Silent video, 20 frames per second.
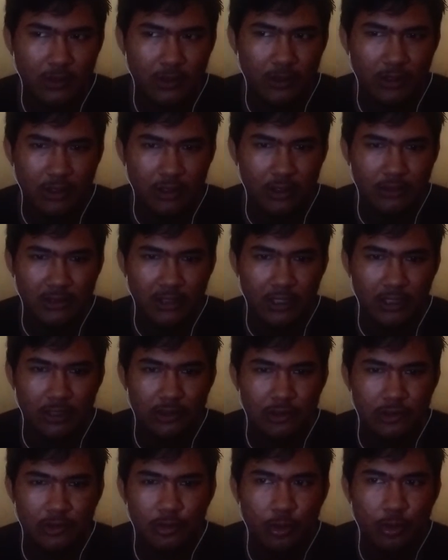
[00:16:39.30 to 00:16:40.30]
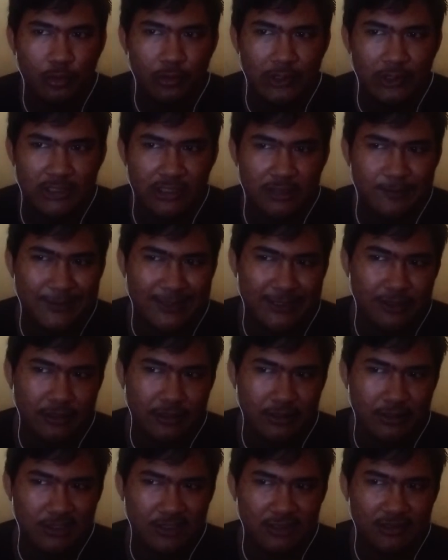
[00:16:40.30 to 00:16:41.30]
There are two research methods.
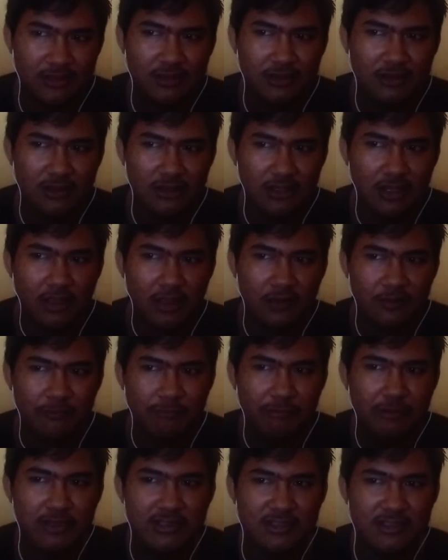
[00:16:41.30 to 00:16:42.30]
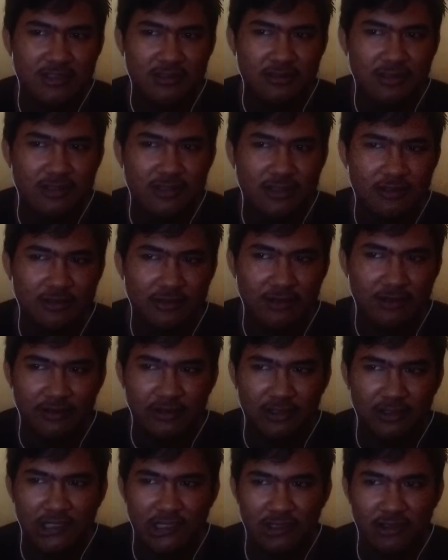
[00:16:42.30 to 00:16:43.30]
There are
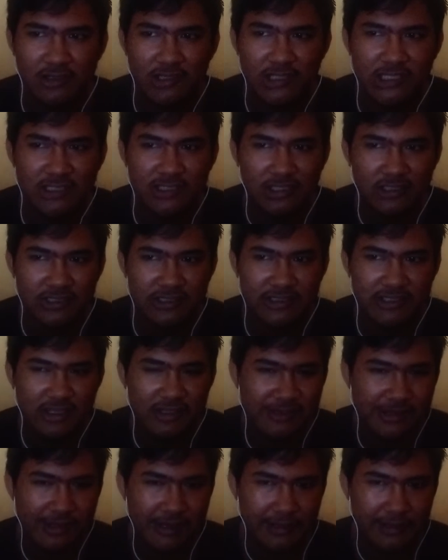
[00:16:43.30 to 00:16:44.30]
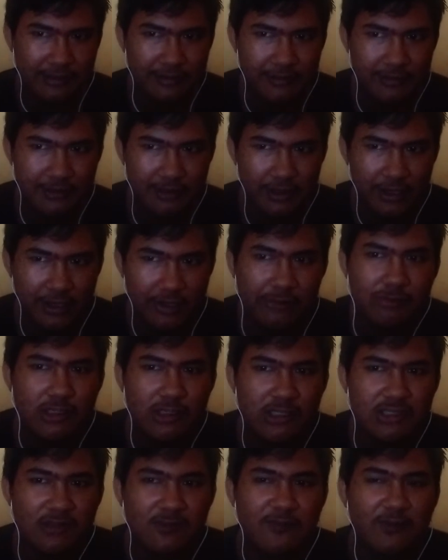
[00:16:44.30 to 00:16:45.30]
research design and
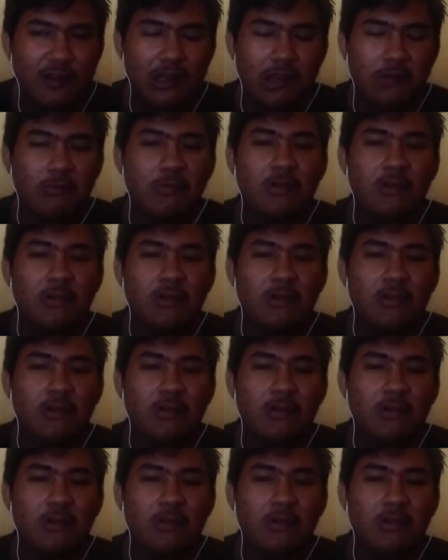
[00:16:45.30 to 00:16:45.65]
research variable,